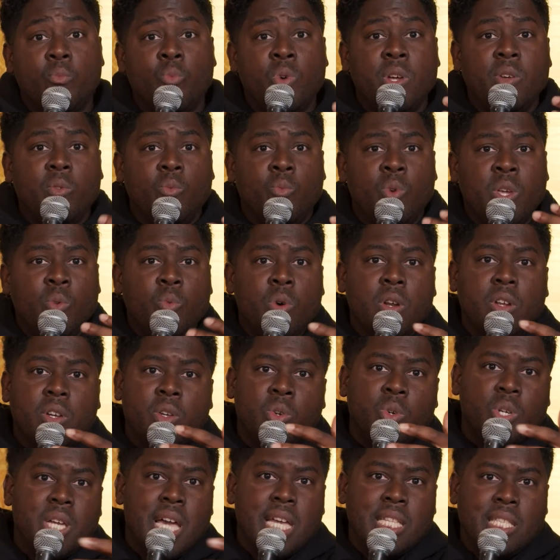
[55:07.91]
we we want to
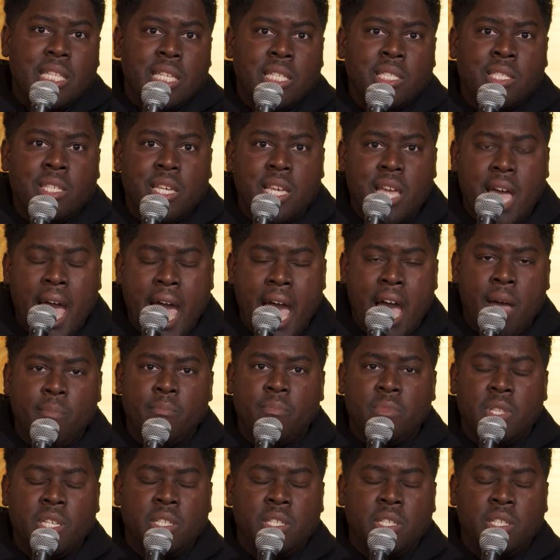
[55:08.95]
create these at,